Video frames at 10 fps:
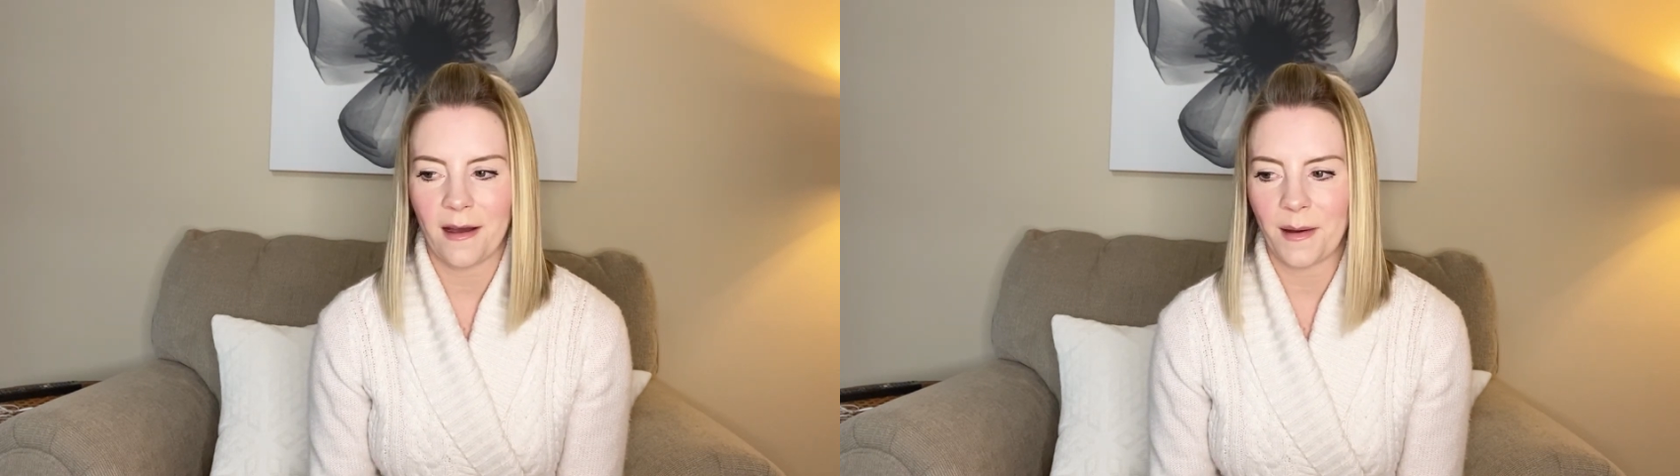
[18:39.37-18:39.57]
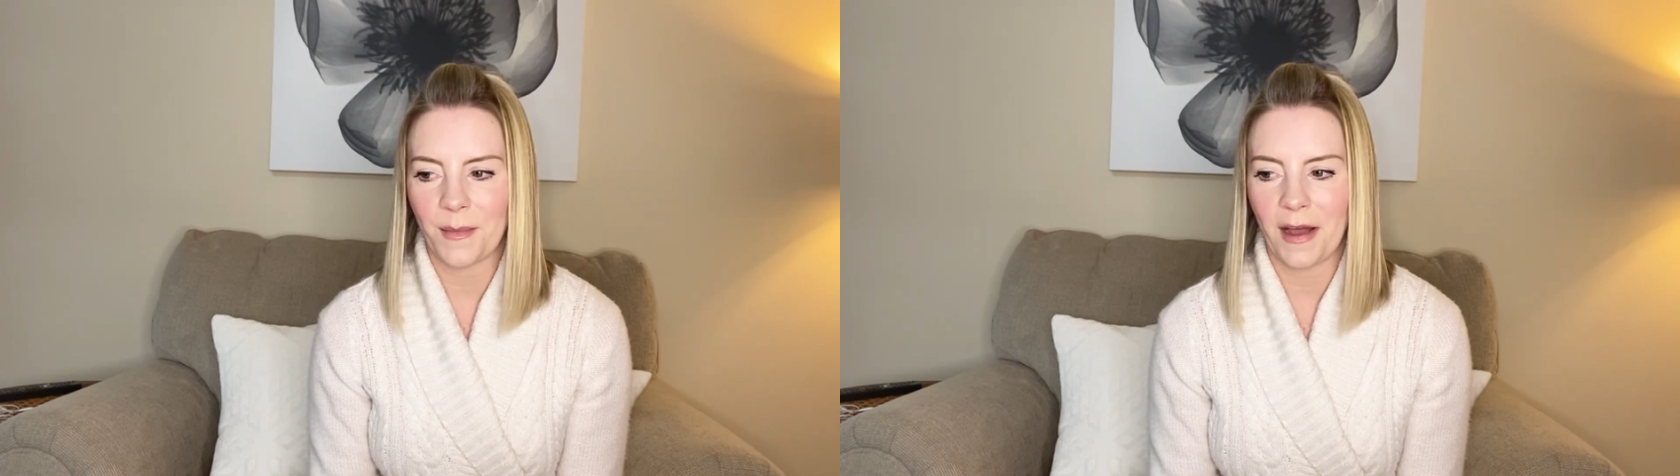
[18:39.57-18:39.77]

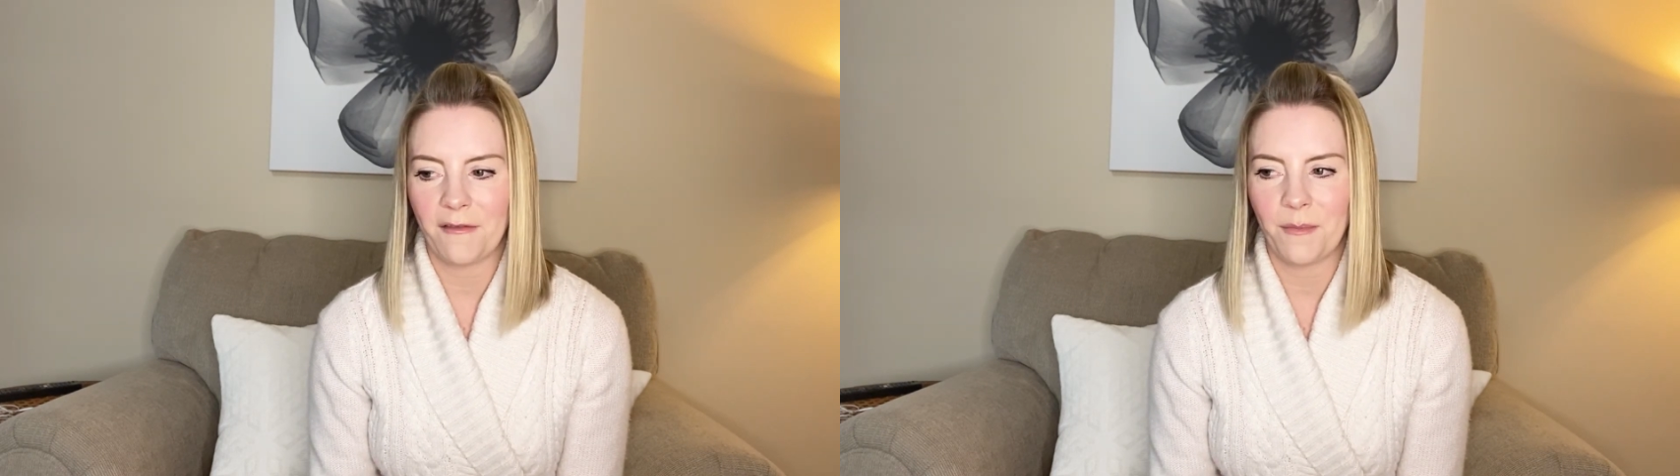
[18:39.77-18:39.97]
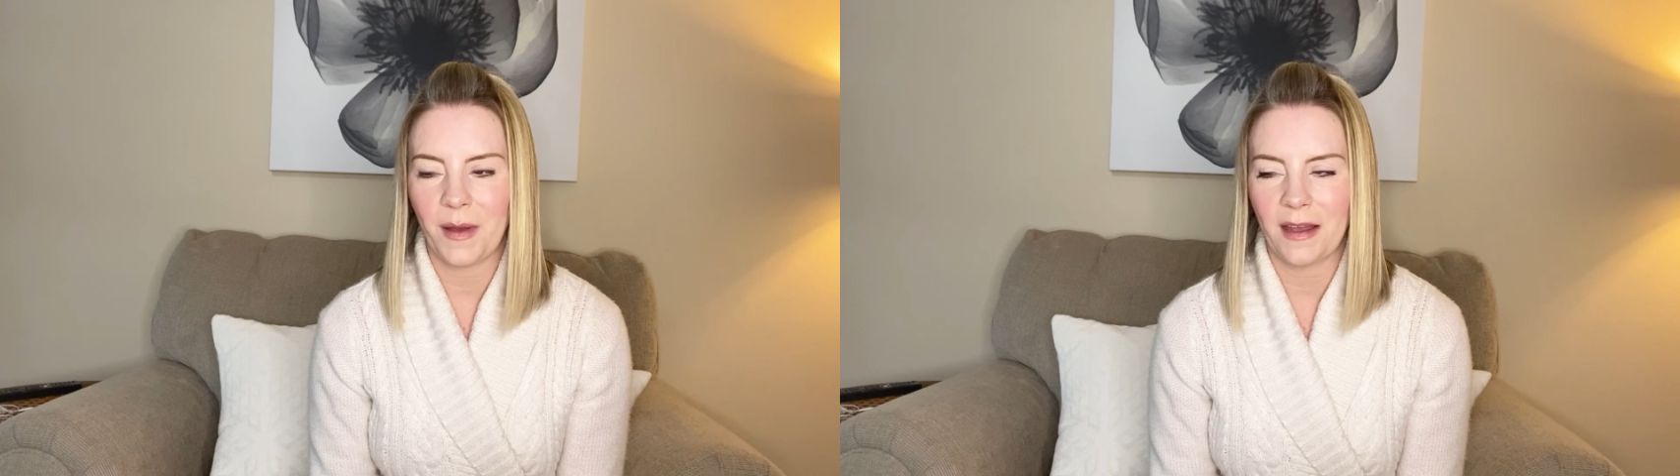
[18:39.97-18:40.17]

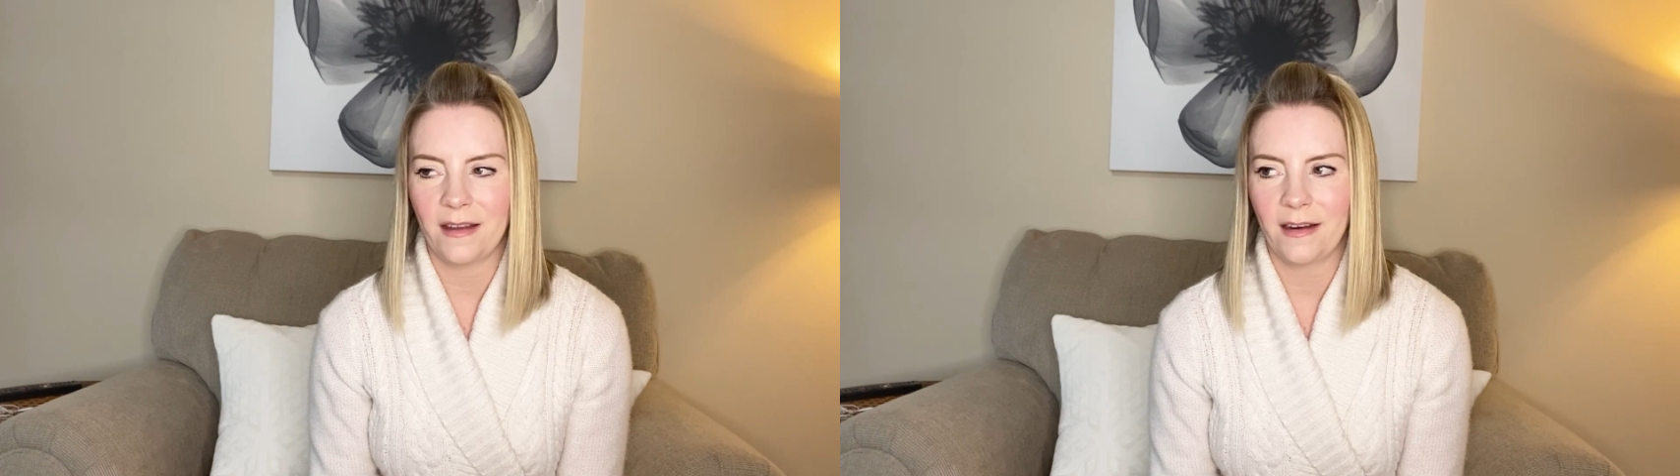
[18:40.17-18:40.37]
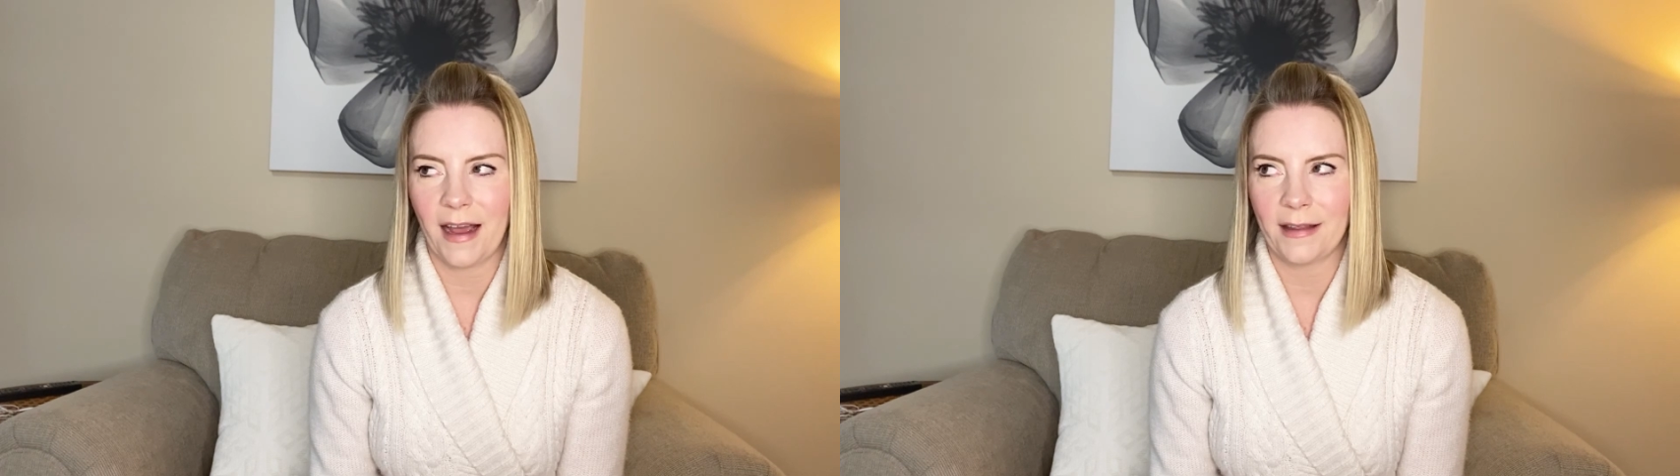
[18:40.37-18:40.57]
I've
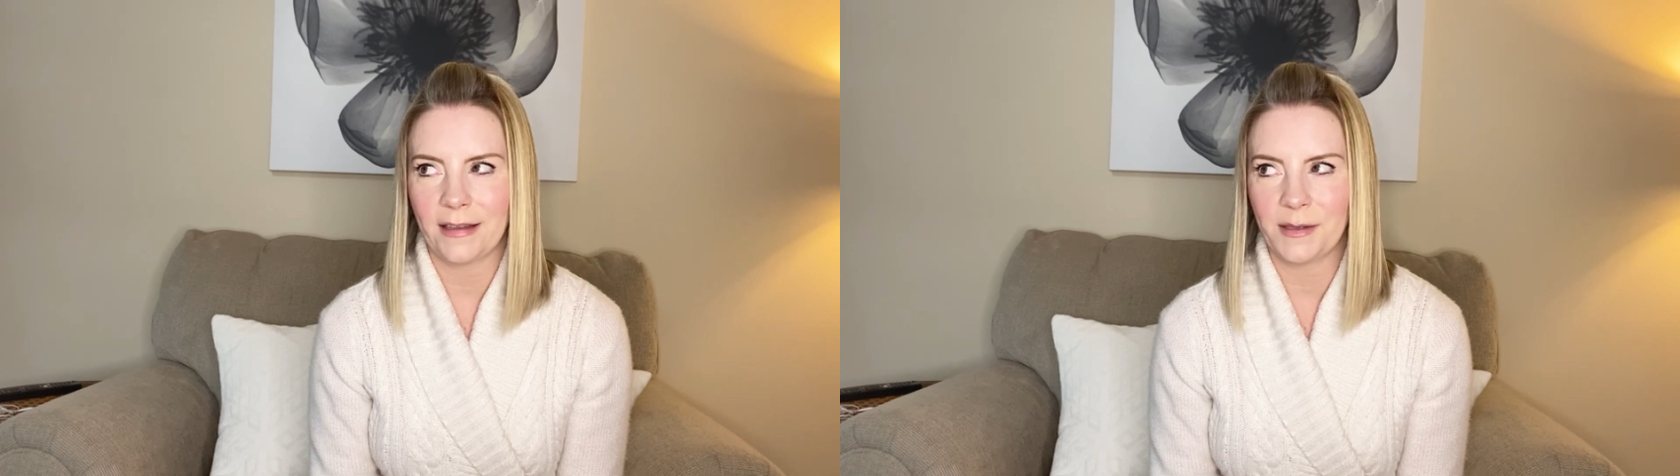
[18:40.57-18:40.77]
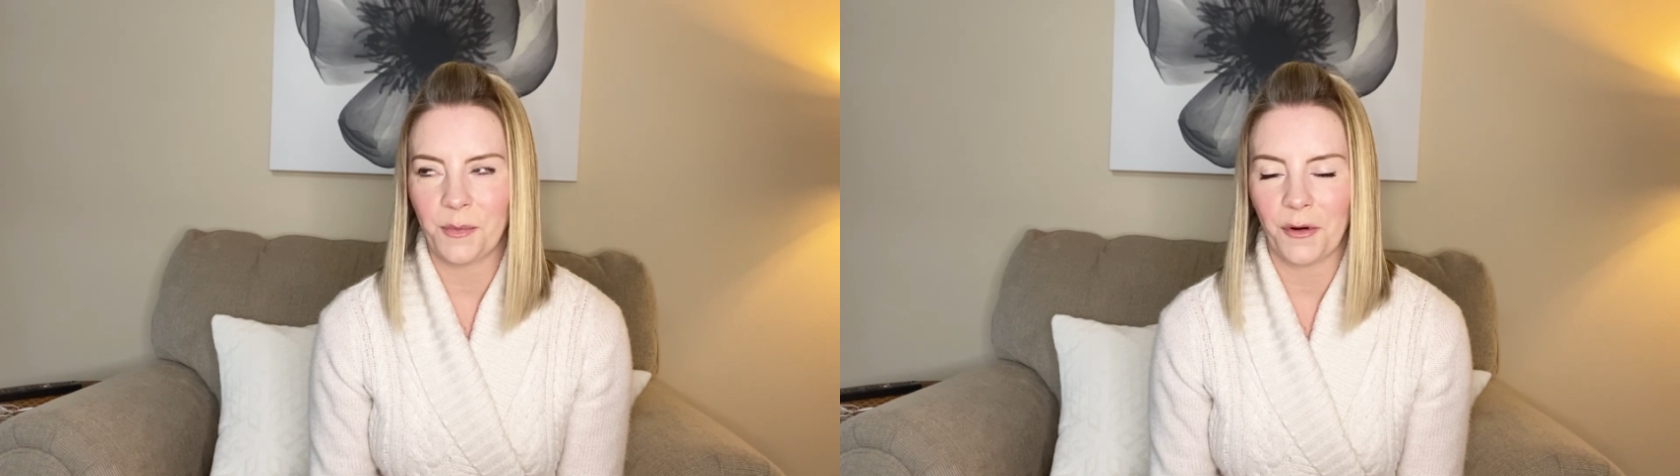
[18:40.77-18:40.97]
been at
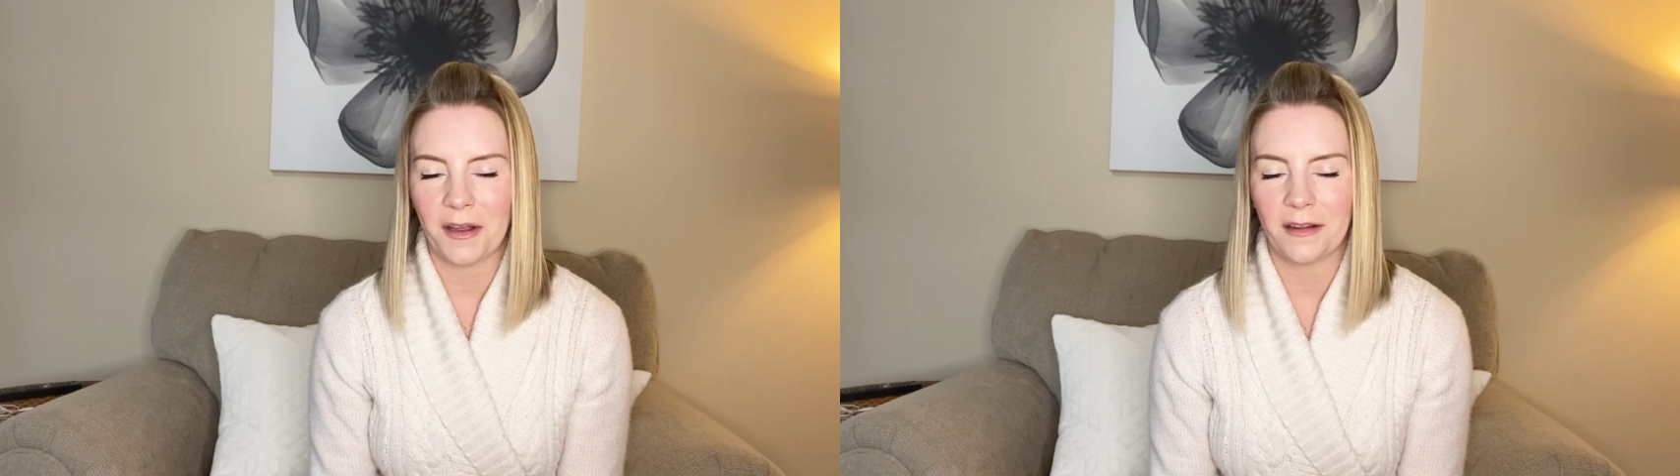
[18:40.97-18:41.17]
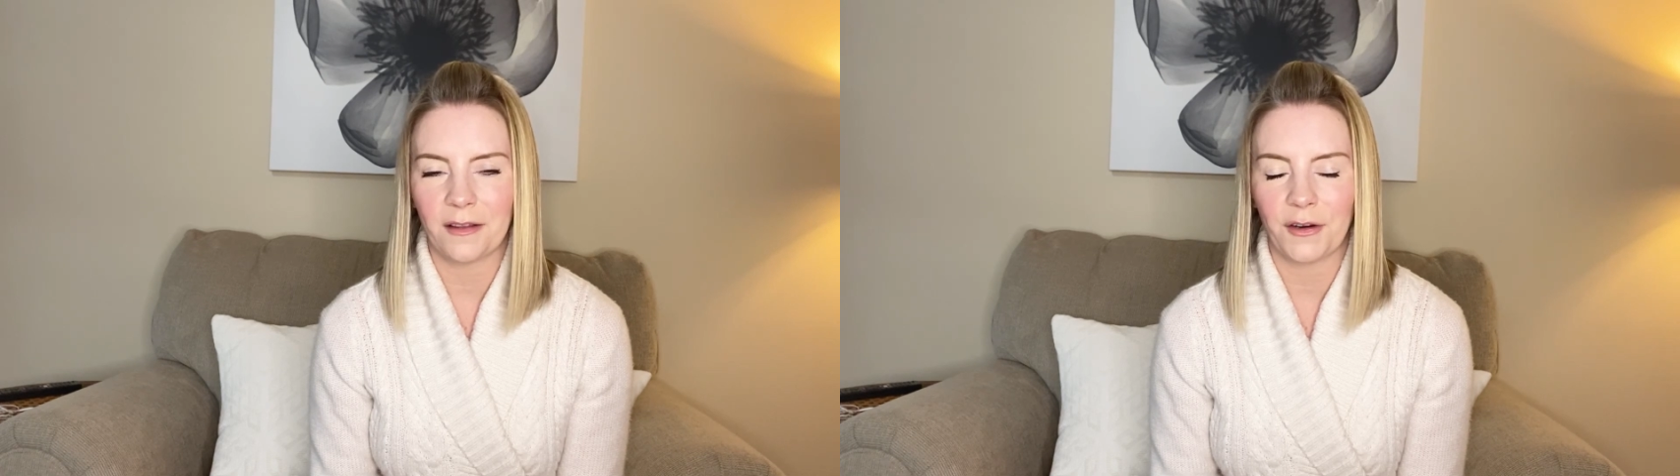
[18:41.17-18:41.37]
this point